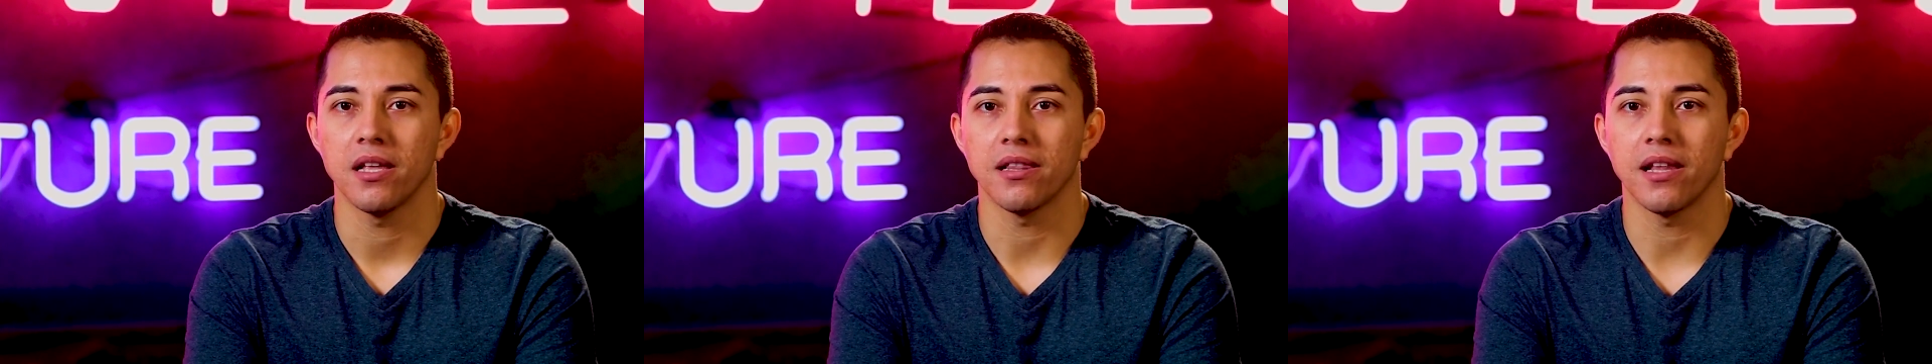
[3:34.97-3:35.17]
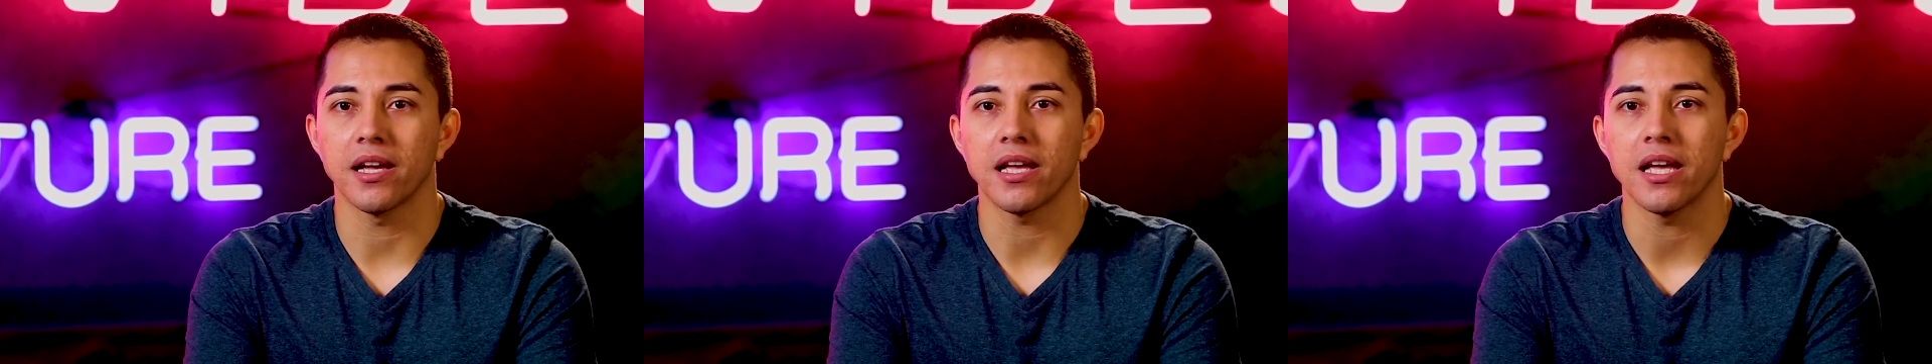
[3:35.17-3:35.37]

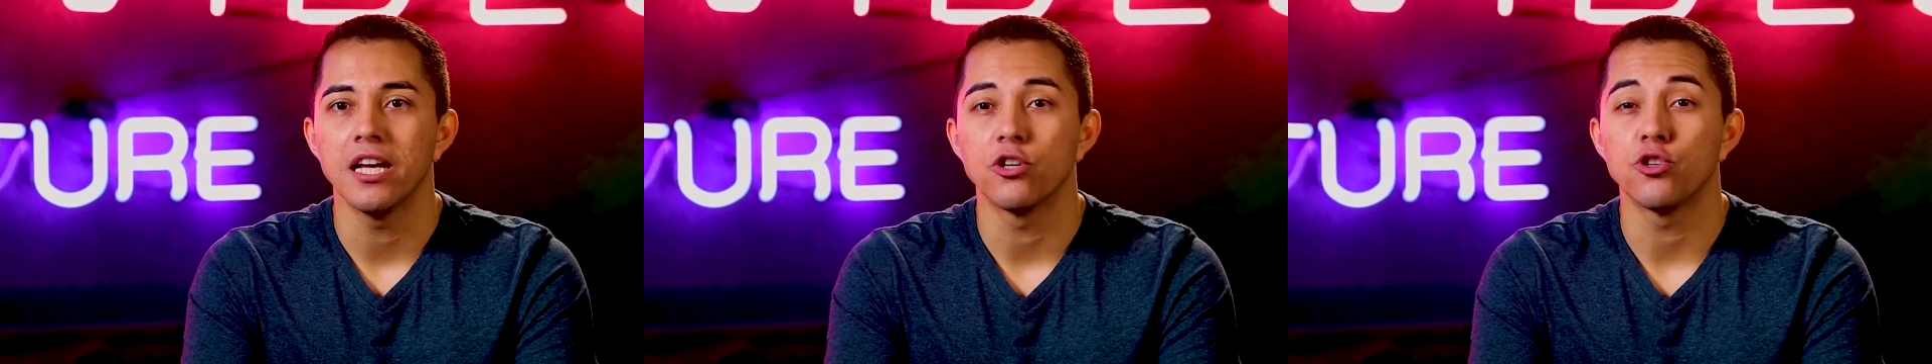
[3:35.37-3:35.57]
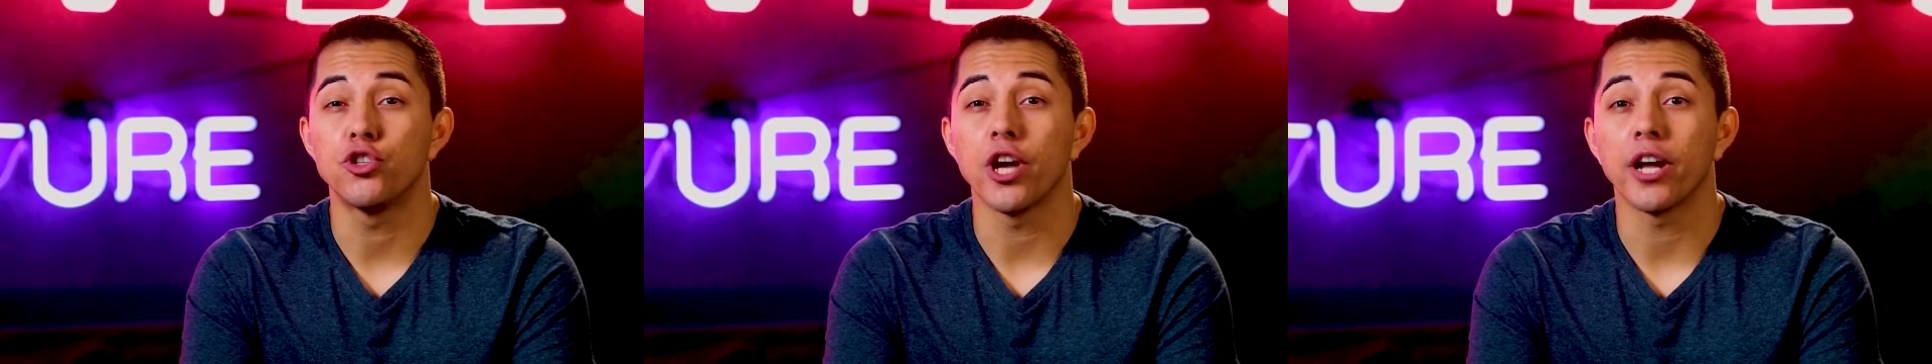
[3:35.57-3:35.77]
like
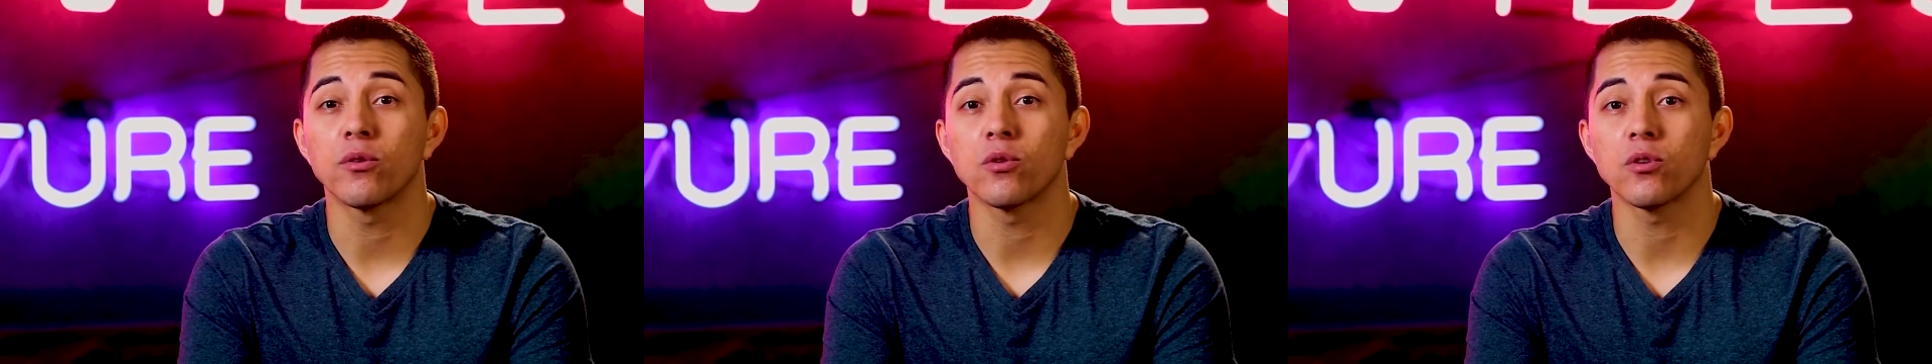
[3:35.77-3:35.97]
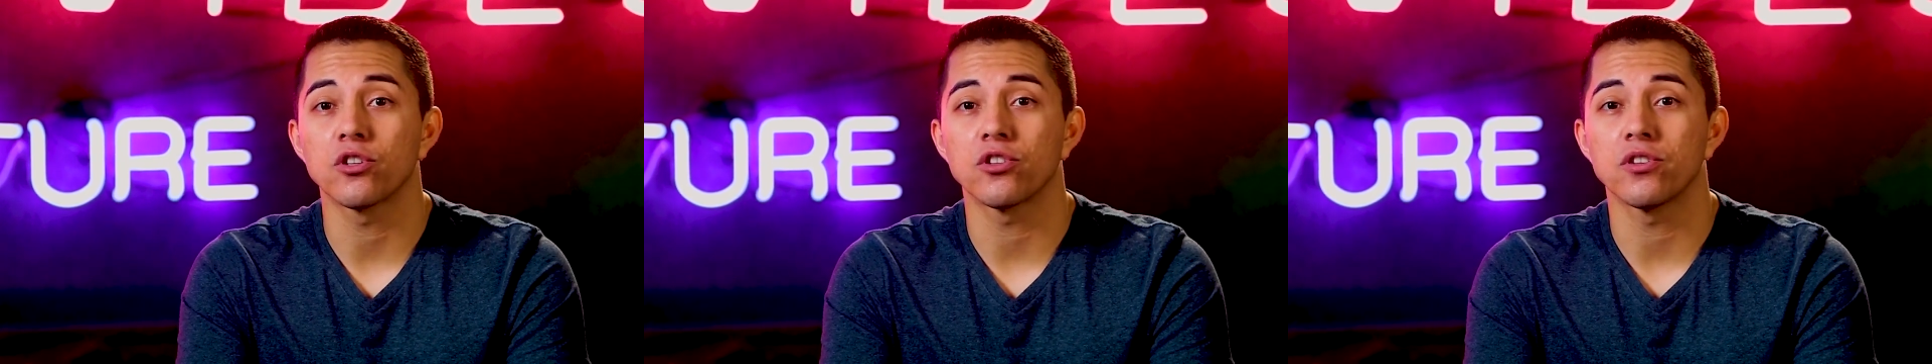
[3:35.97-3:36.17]

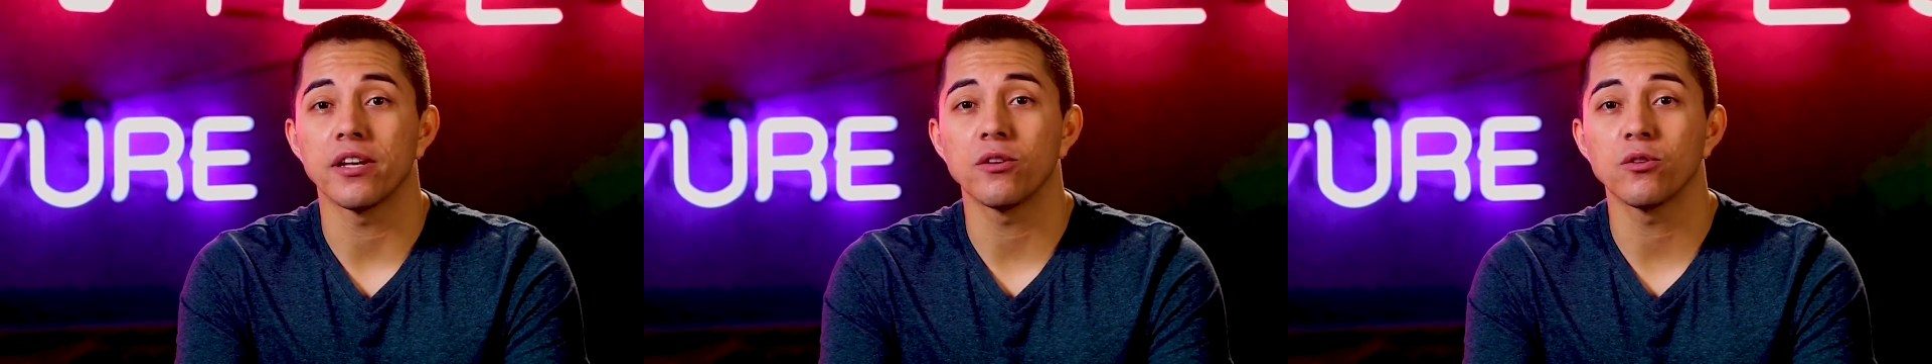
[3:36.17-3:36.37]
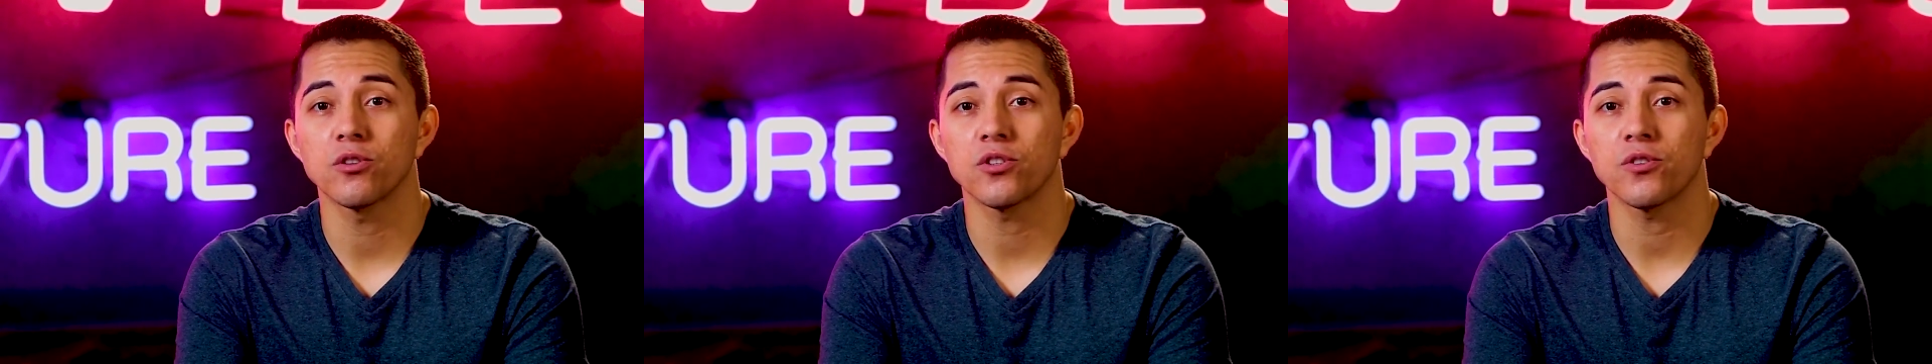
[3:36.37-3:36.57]
general
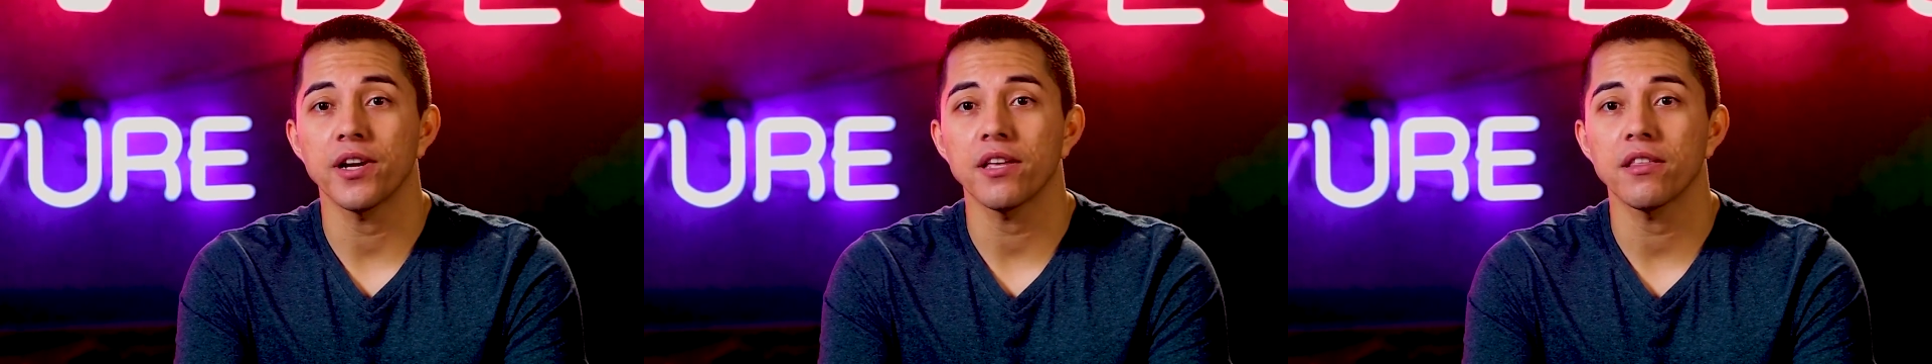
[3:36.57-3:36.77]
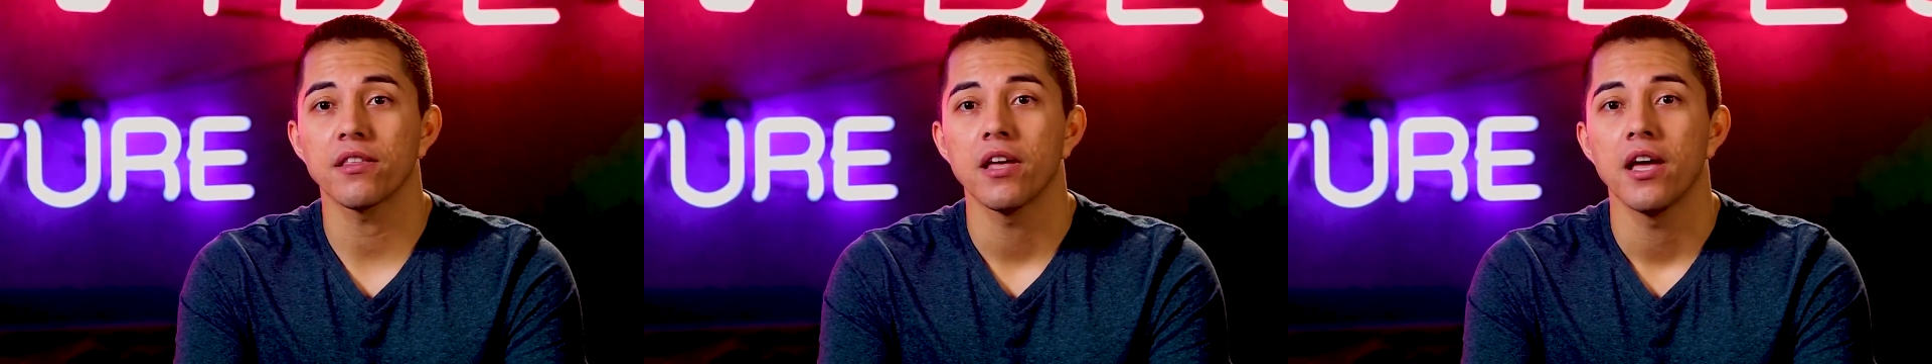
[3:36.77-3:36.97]
signal
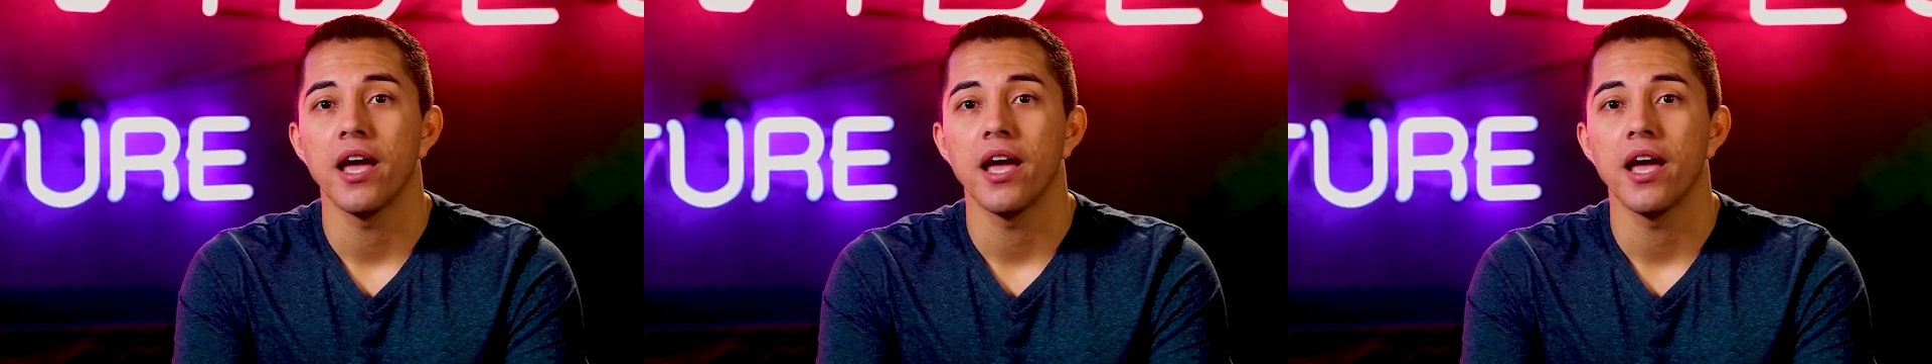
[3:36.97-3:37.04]
strength